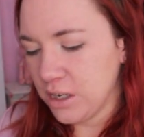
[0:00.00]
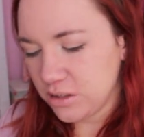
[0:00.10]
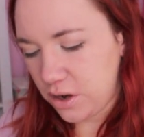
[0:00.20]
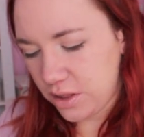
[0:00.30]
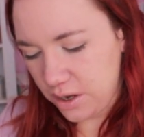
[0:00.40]

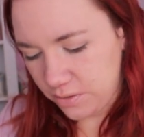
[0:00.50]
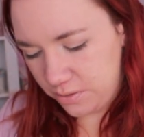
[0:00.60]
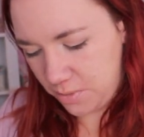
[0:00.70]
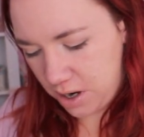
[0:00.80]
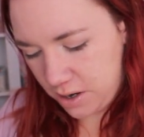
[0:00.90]
So that
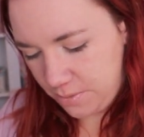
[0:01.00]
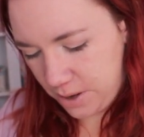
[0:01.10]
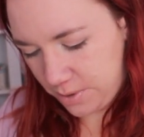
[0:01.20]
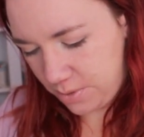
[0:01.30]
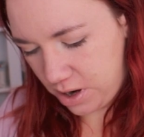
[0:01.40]
was my
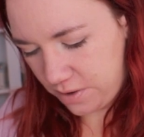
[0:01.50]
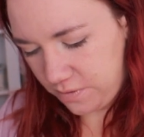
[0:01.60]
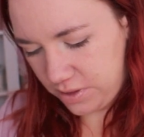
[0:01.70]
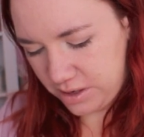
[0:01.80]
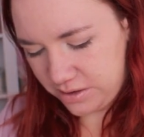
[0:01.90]
baby buy
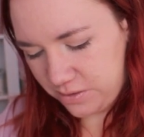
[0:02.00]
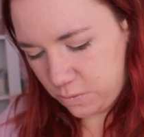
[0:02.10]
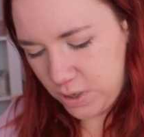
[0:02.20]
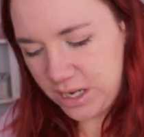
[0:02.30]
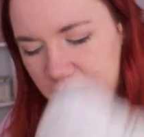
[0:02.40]
for this
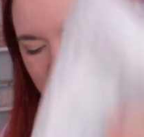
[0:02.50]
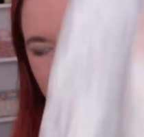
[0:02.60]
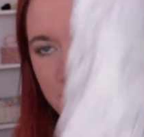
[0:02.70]
week.